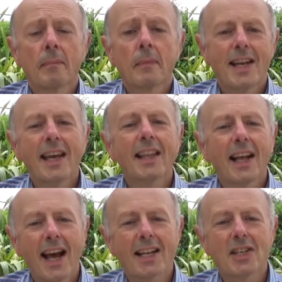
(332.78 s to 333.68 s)
Taking the
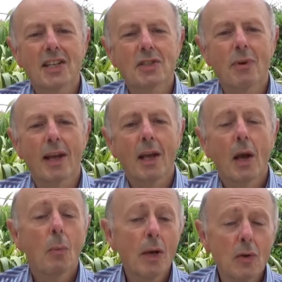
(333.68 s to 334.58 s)
client's history,
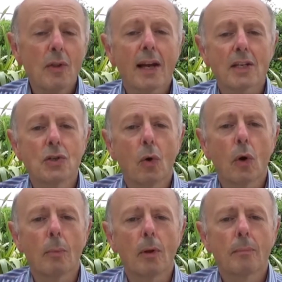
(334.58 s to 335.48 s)
we do that as
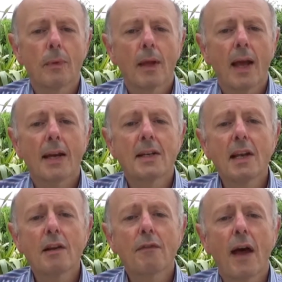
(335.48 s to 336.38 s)
normal,
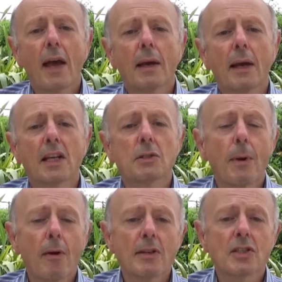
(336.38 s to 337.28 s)
identifying
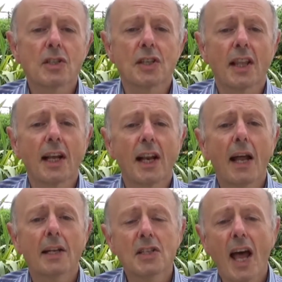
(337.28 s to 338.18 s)
experiences that the
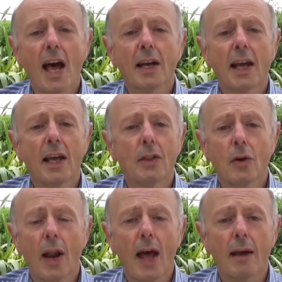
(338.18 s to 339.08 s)
client has had in their
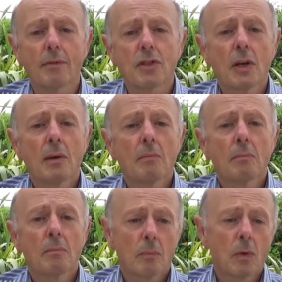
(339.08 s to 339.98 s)
lives,
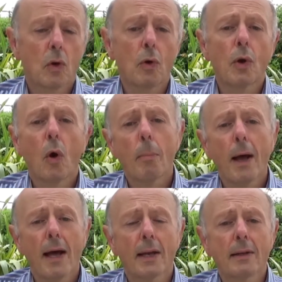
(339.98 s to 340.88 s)
good or
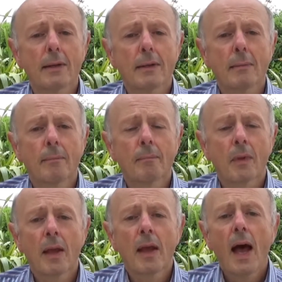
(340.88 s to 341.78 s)
bad.
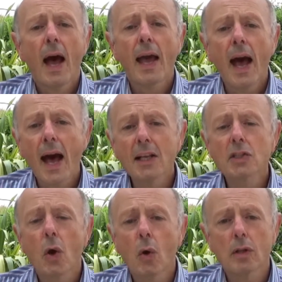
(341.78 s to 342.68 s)
I
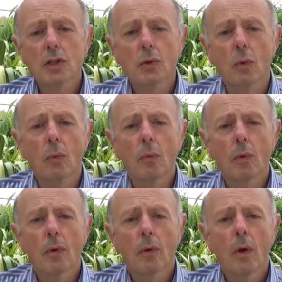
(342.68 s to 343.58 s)
ask also,
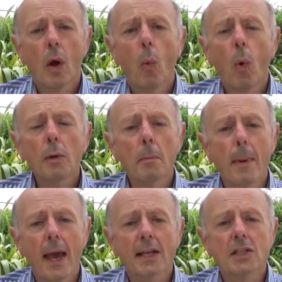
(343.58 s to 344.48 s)
what
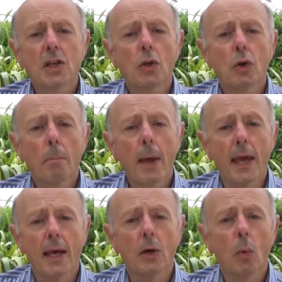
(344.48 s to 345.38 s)
makes your
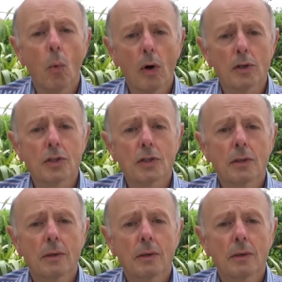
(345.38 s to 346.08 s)
pain worse?